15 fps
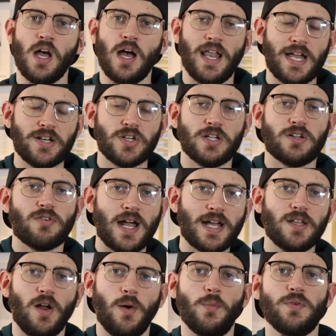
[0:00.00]
and actually
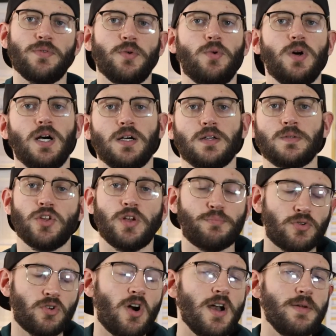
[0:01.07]
cracking on with the work. So the
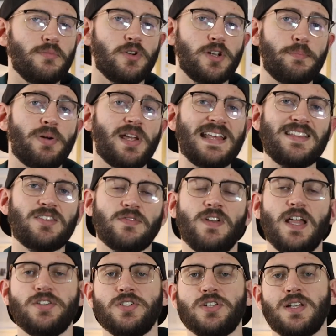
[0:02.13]
primary piece of
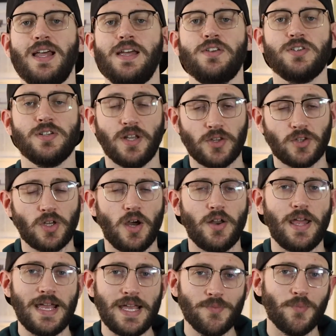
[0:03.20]
legislation that's going
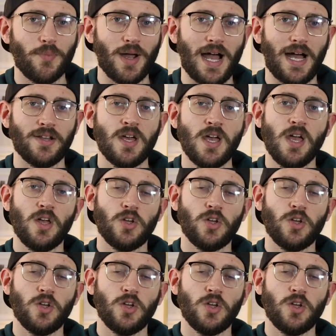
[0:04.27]
to impact